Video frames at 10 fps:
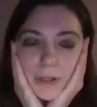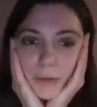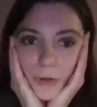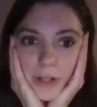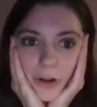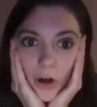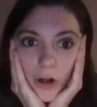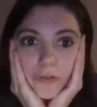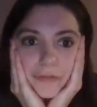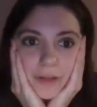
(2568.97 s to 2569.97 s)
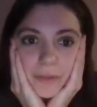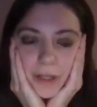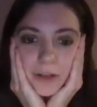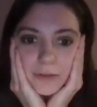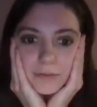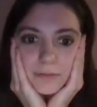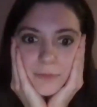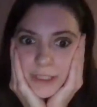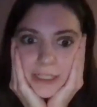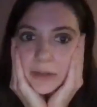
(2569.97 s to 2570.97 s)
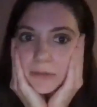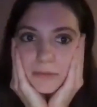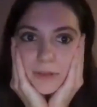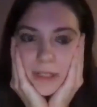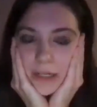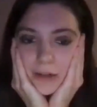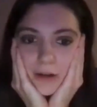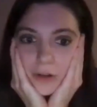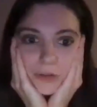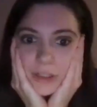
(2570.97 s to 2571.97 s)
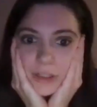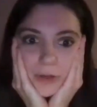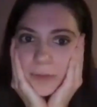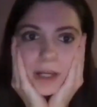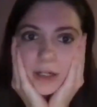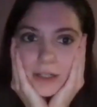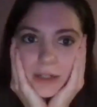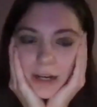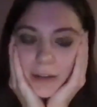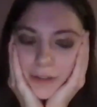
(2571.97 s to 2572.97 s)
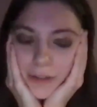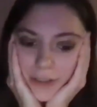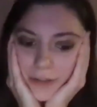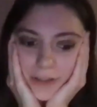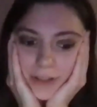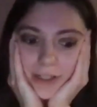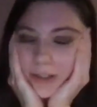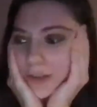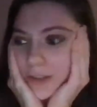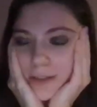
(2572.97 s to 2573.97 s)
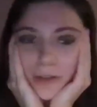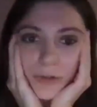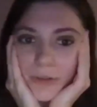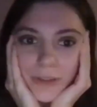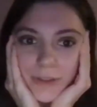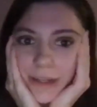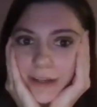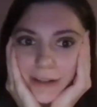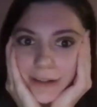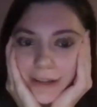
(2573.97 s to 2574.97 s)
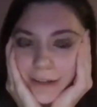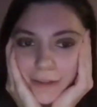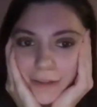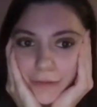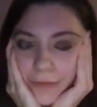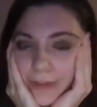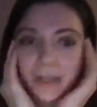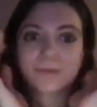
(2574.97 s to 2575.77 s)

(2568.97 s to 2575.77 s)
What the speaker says: we were an all-female team and all Greek men. And I thought that was like just the coolest thing that could have like.